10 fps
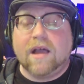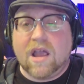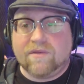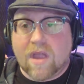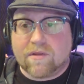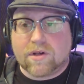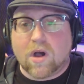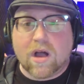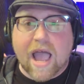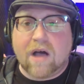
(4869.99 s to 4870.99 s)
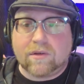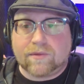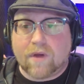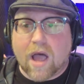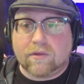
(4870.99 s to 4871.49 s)
I have never taught out
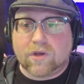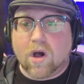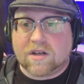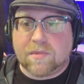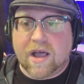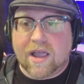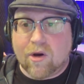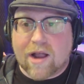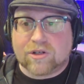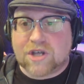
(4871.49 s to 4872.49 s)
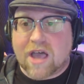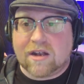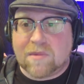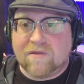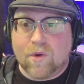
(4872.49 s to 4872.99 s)
out talked my or out
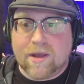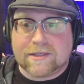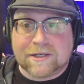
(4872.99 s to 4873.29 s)
shouted my voice